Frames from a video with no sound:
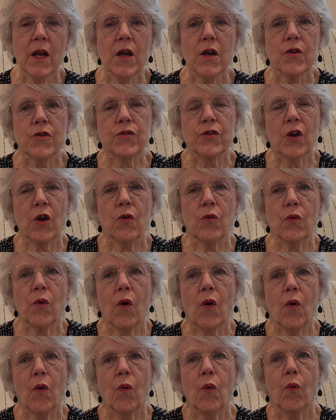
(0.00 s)
So
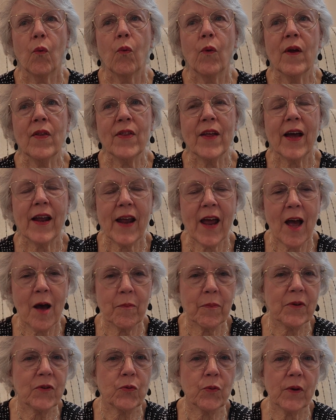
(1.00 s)
when that
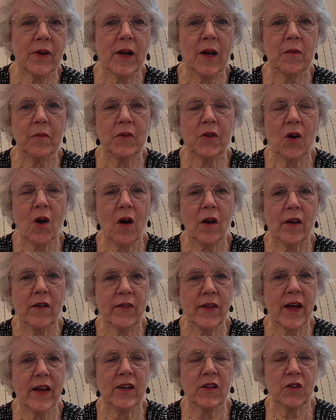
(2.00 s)
happens, what I'm calling
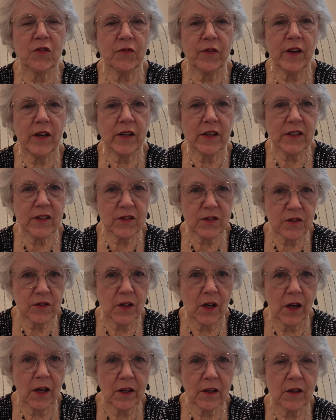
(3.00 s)
that is feeling
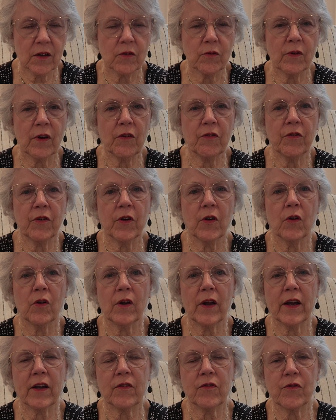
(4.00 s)
stuck. We feel
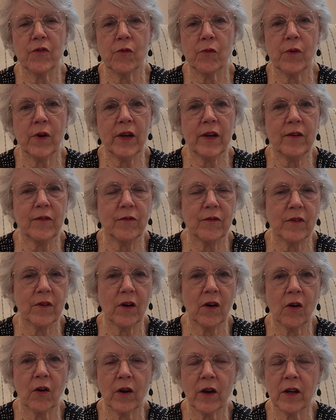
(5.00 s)
like we
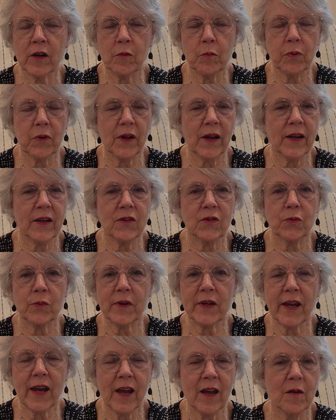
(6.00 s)
are in a place, we
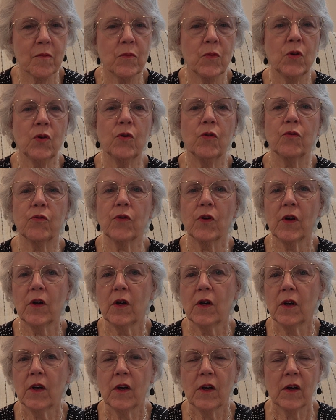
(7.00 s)
can't move,
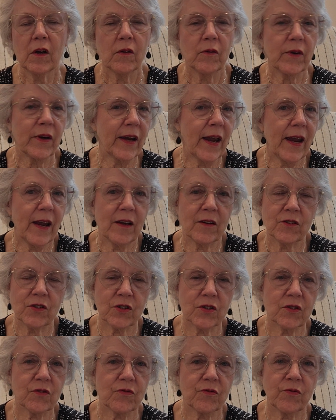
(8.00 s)
we
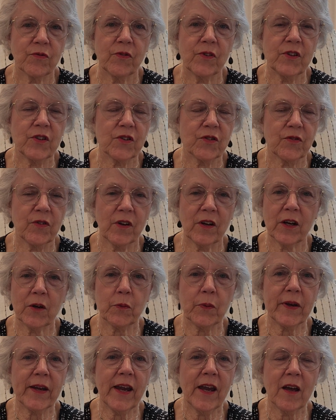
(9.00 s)
just feel like
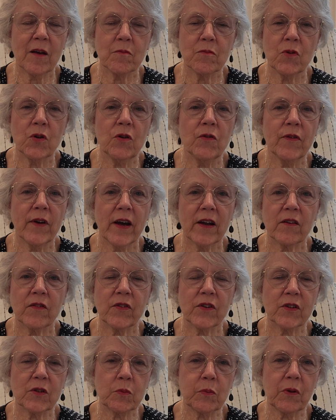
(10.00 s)
we can't move out of
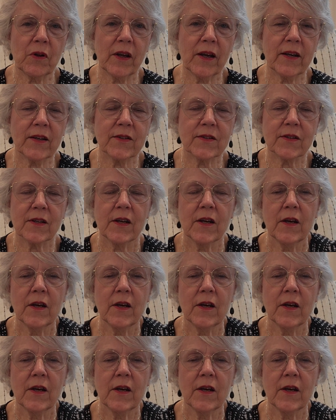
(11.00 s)
this place.